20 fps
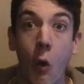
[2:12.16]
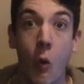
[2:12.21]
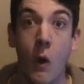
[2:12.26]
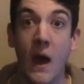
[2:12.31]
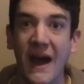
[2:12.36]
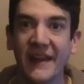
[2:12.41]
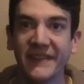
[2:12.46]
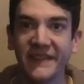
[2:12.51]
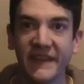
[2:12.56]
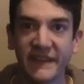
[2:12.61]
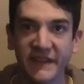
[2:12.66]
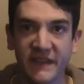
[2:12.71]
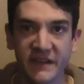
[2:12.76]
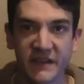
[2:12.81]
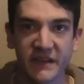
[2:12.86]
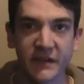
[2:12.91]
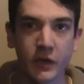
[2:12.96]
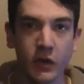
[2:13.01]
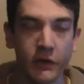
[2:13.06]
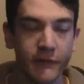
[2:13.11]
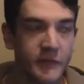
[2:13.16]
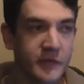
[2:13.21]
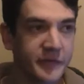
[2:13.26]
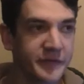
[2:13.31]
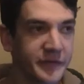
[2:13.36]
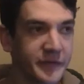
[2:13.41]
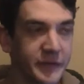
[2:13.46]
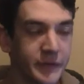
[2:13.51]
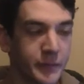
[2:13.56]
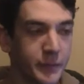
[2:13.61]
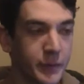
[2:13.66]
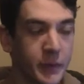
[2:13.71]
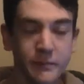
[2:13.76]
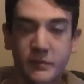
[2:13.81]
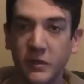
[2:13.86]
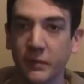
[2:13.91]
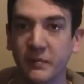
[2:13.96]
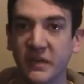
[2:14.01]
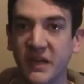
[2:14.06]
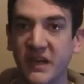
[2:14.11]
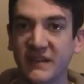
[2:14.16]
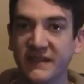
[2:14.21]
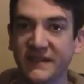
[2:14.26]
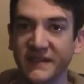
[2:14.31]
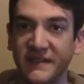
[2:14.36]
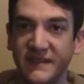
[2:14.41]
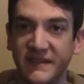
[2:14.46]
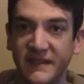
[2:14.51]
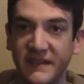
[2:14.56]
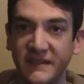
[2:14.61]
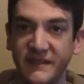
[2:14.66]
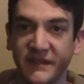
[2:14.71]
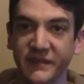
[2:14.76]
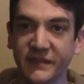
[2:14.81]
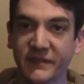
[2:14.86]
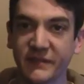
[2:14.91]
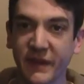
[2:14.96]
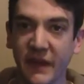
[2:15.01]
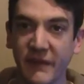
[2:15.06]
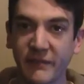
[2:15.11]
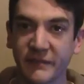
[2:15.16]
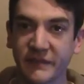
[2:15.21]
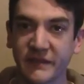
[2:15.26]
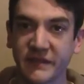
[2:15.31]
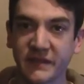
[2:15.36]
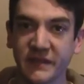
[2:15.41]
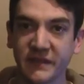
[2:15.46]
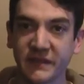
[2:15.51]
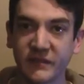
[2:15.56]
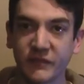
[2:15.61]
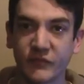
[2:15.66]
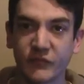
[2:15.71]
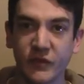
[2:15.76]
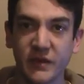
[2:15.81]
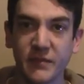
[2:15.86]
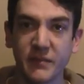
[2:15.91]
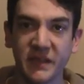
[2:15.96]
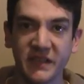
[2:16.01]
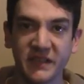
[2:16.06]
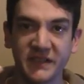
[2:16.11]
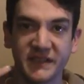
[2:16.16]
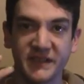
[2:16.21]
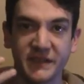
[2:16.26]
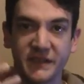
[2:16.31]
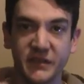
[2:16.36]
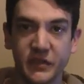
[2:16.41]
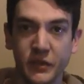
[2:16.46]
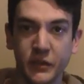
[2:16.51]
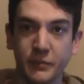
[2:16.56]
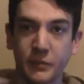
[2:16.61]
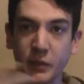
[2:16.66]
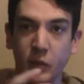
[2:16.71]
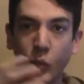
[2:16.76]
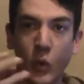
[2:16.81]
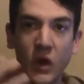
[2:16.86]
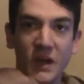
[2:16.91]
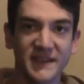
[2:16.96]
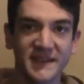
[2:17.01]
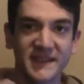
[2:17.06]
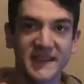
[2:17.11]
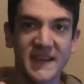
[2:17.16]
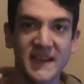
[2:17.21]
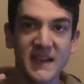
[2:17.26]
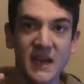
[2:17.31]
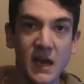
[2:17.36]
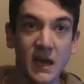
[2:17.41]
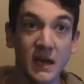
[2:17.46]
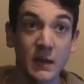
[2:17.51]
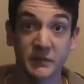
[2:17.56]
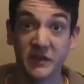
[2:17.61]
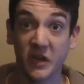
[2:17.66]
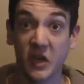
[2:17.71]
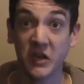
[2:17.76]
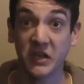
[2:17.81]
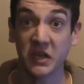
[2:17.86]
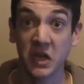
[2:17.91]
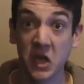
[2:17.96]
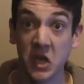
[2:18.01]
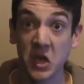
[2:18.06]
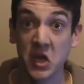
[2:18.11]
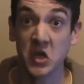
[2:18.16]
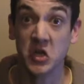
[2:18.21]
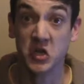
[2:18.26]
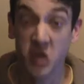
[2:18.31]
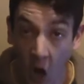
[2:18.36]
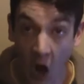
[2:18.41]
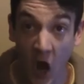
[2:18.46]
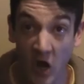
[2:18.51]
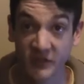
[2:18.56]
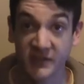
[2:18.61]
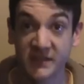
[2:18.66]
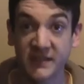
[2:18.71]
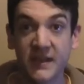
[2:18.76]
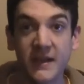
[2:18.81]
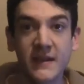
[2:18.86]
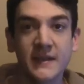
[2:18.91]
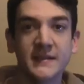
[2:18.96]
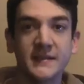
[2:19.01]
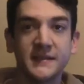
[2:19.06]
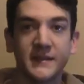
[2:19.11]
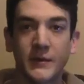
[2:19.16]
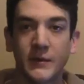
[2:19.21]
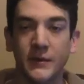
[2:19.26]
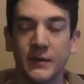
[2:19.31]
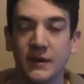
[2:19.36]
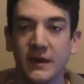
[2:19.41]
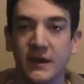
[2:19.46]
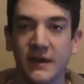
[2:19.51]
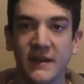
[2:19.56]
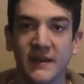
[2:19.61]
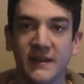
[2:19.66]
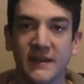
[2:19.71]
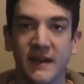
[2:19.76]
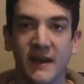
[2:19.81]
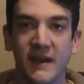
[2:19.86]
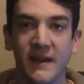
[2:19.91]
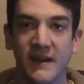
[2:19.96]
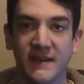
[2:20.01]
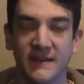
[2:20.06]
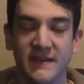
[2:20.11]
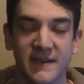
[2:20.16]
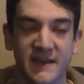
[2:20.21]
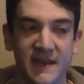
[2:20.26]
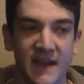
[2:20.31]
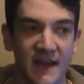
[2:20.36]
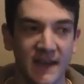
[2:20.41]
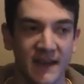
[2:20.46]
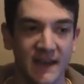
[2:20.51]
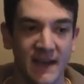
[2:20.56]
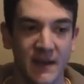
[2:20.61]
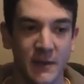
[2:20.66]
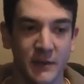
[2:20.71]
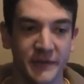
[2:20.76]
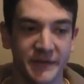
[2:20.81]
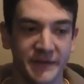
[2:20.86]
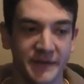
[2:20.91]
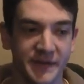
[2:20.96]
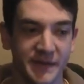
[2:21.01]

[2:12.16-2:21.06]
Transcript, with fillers: Oh, and then they did a cover of the Pumped Up Kicks remix done by Watsky, and I was all like, yes! So I had to yell out